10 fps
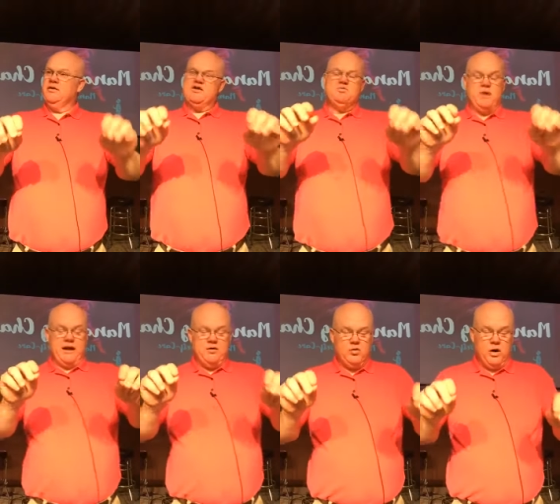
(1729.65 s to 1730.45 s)
this
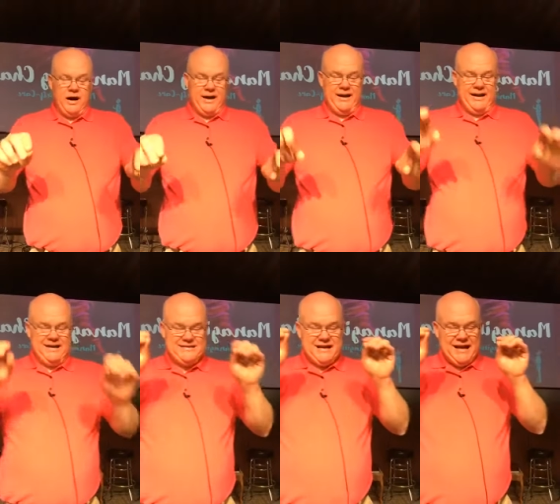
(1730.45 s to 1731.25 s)
bread and wine,
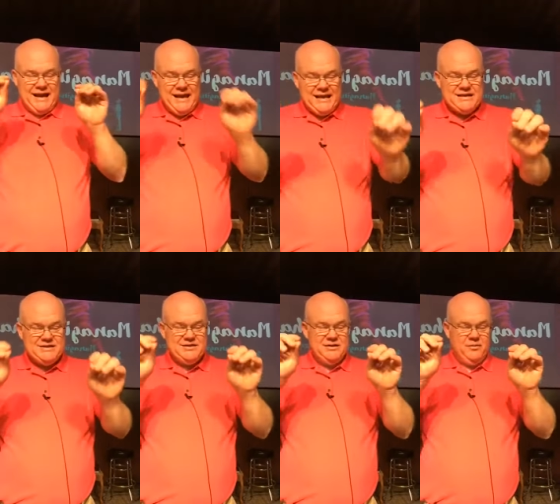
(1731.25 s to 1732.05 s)
is
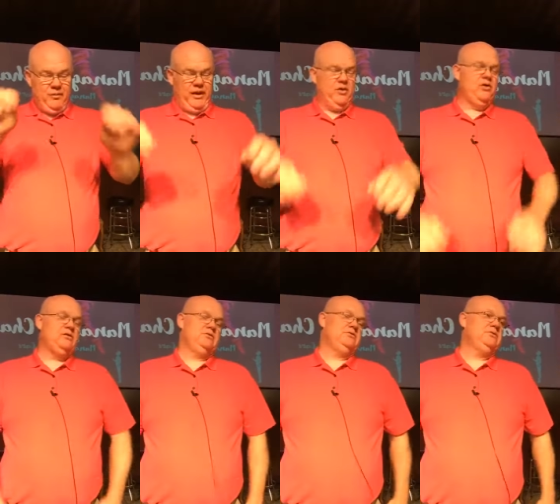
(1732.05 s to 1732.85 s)
his meal.
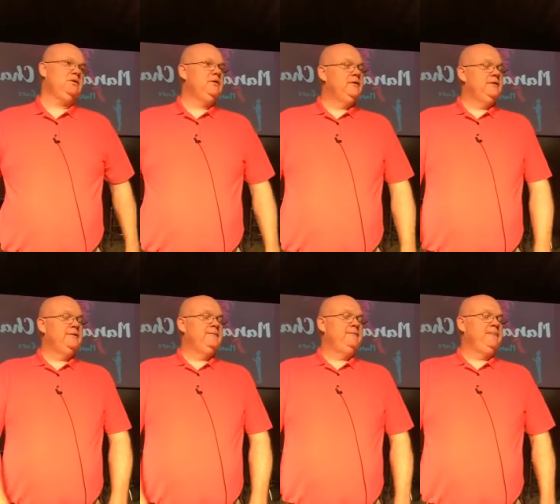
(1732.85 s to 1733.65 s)

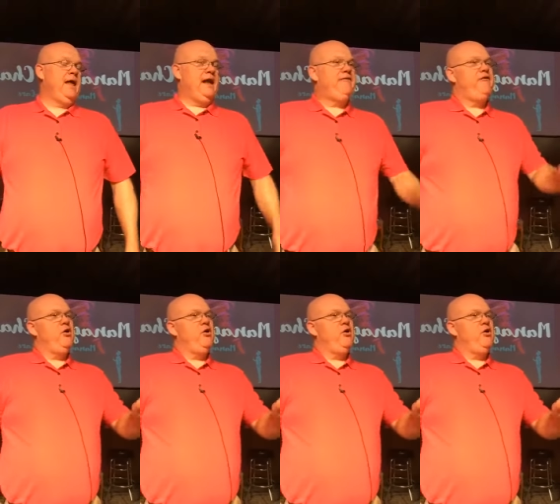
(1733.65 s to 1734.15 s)
And it